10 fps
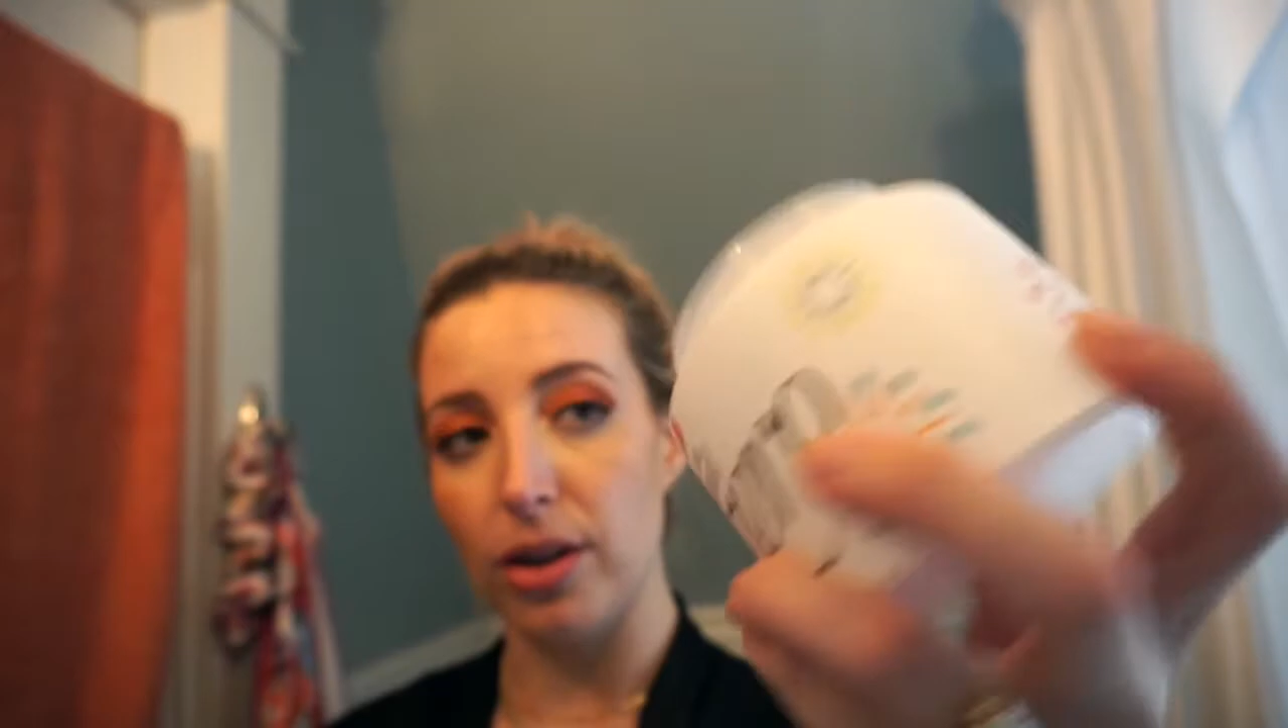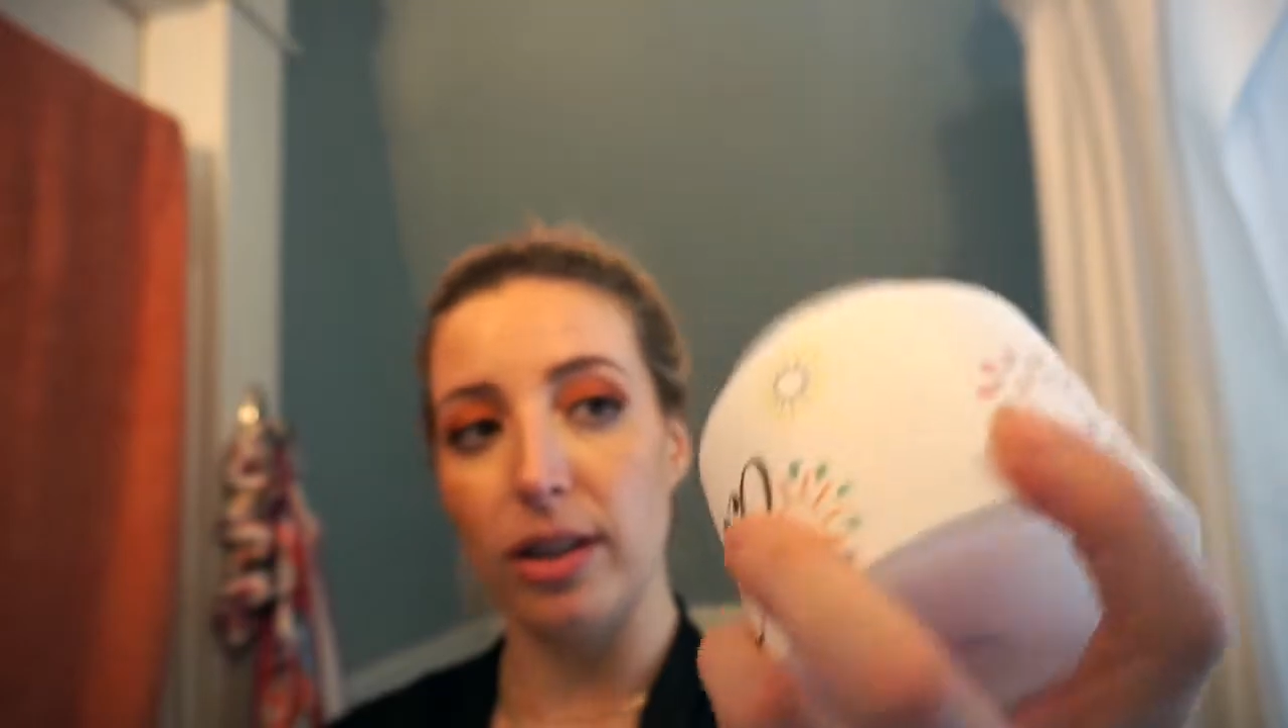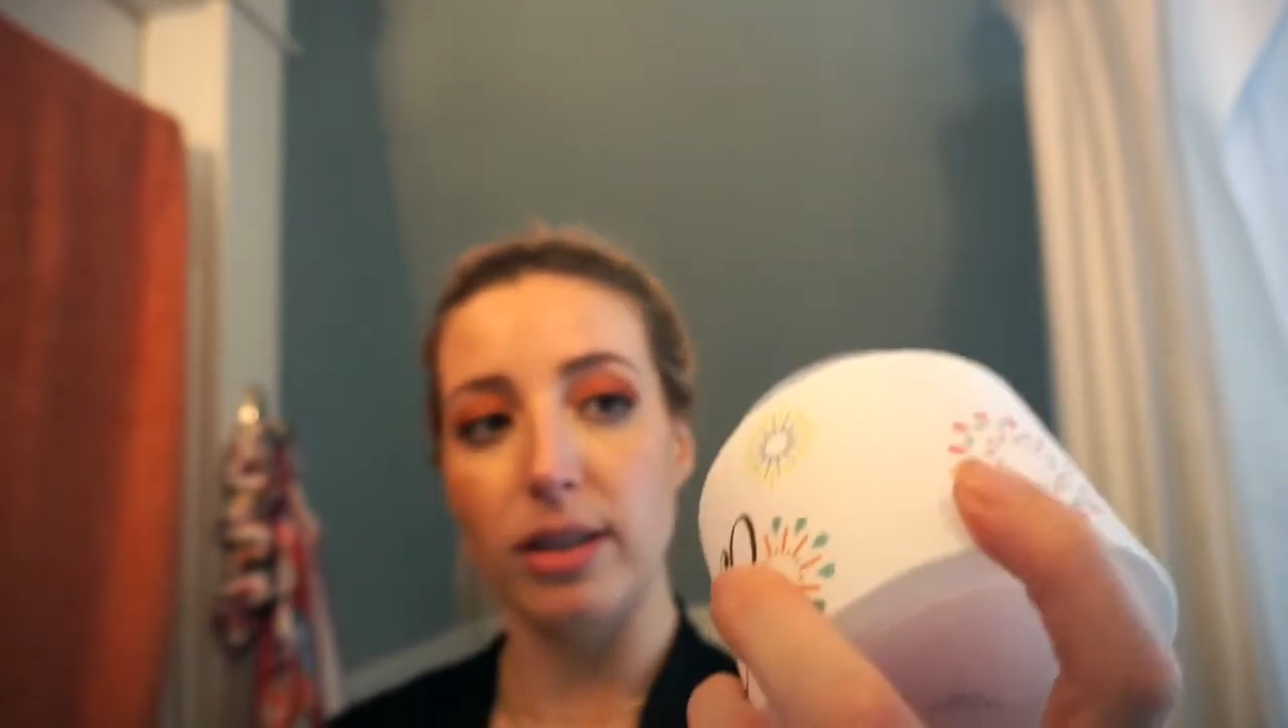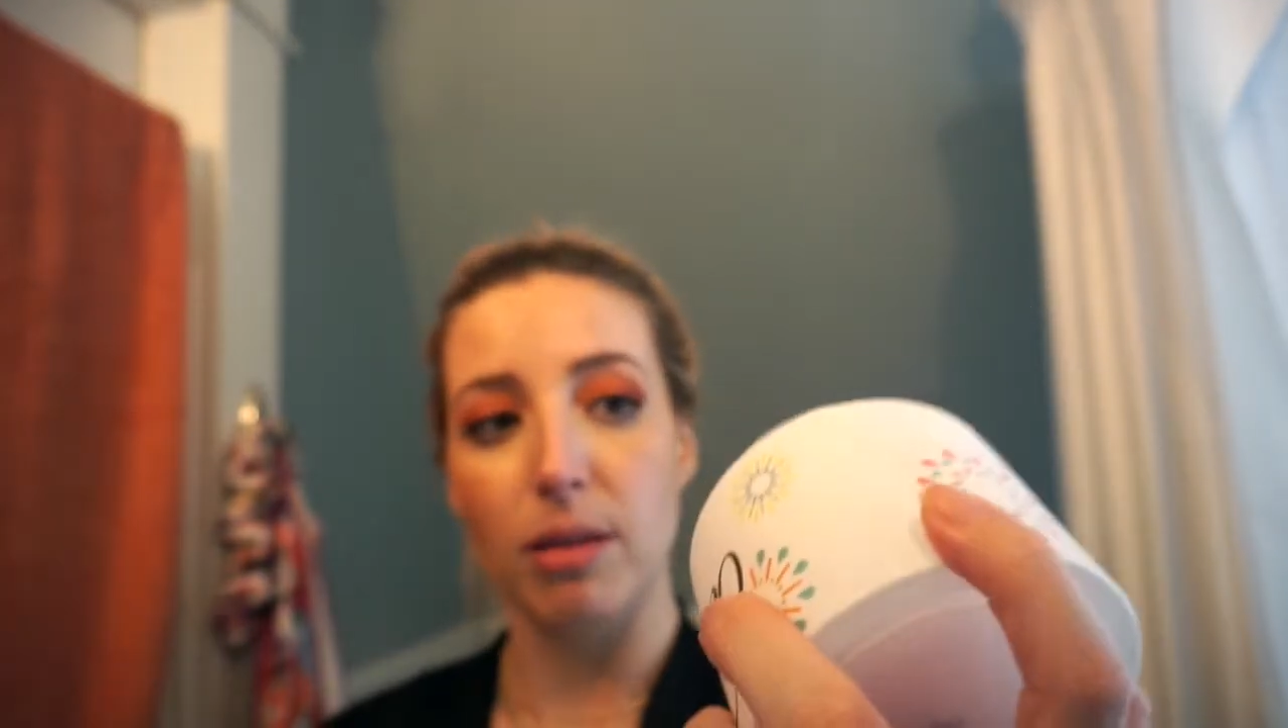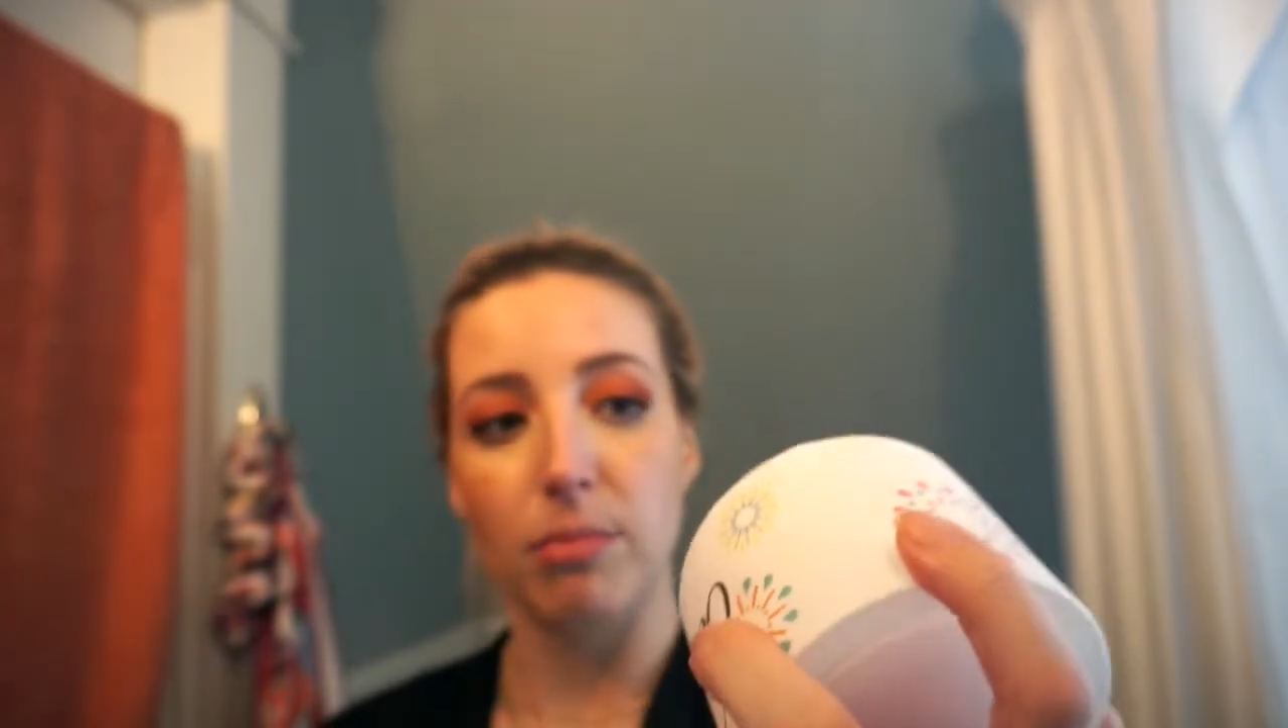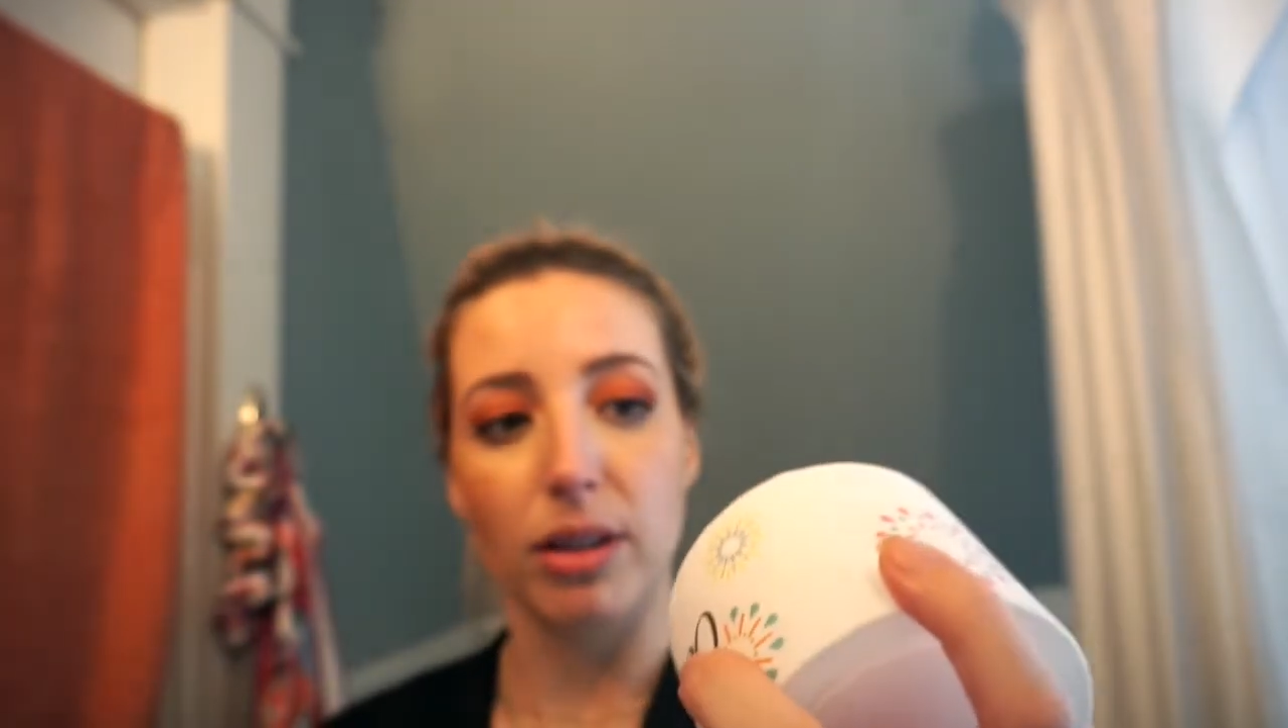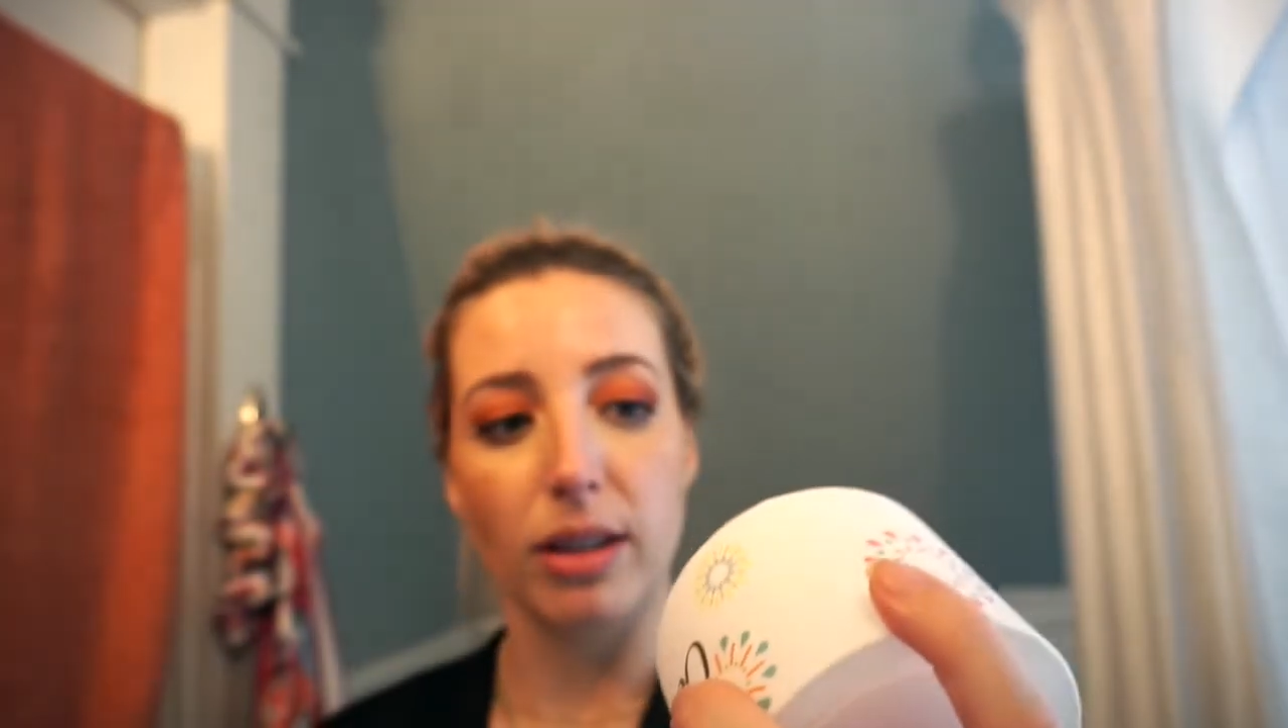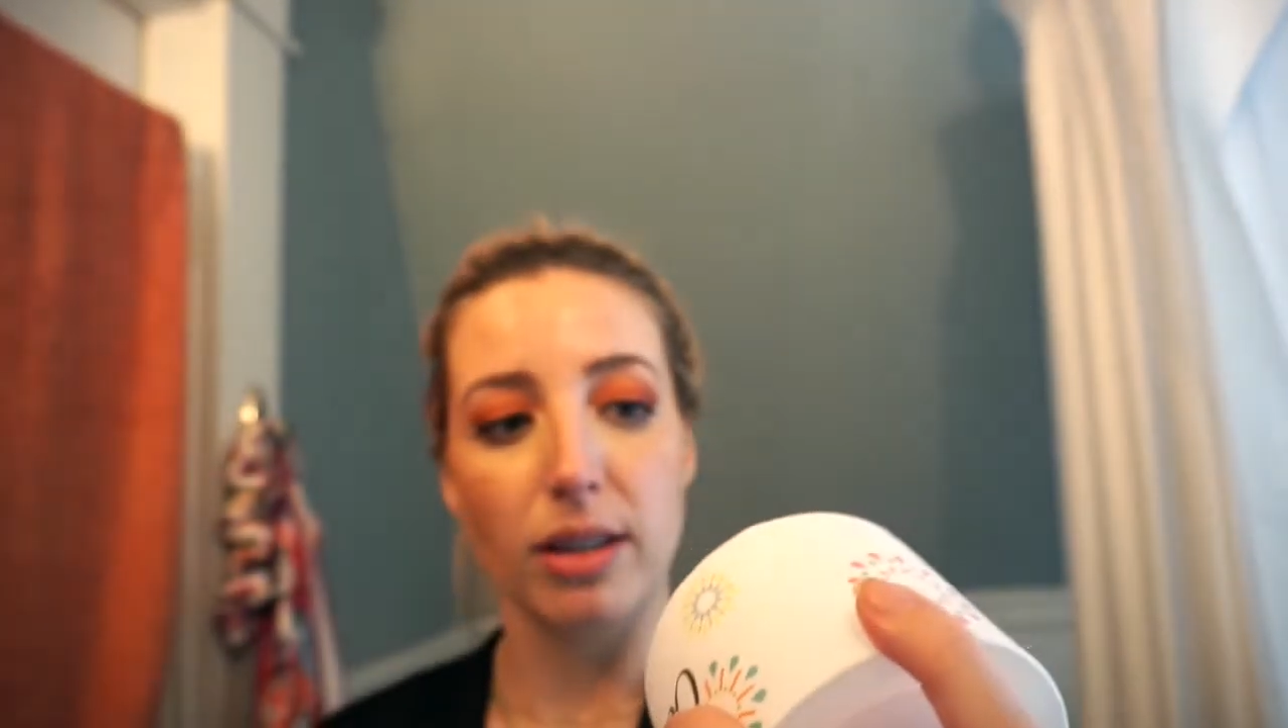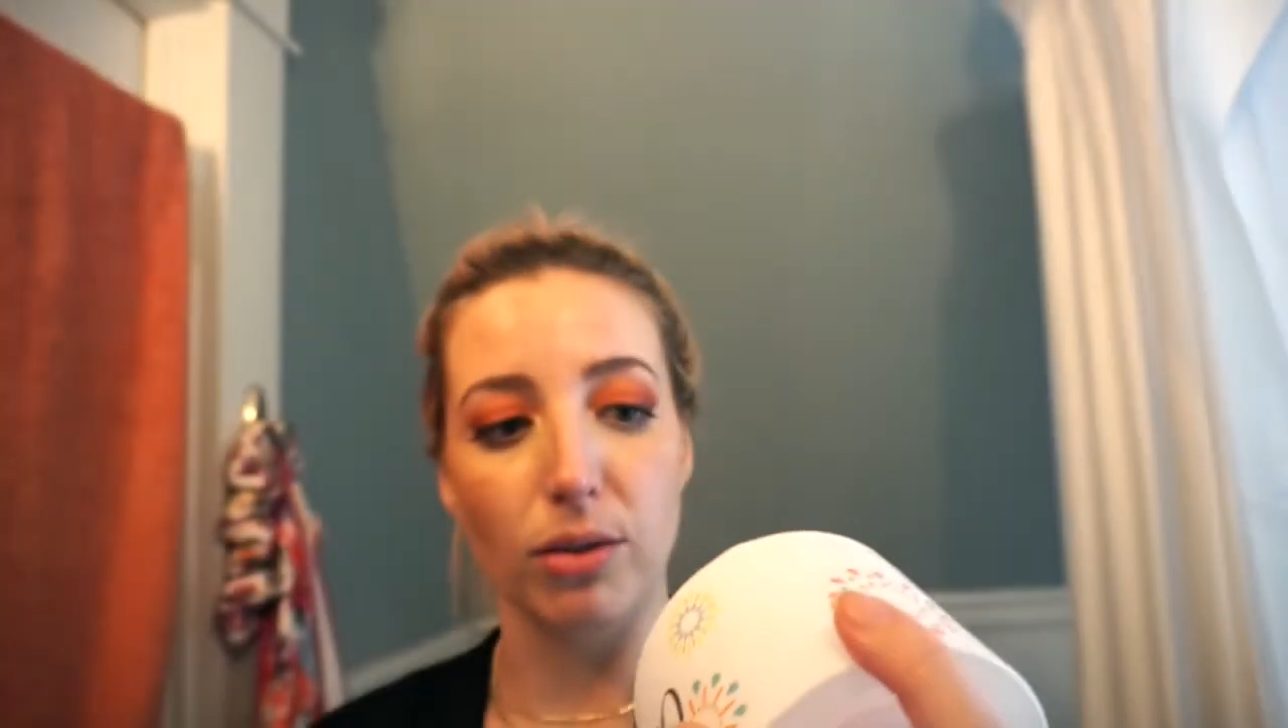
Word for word: It's completely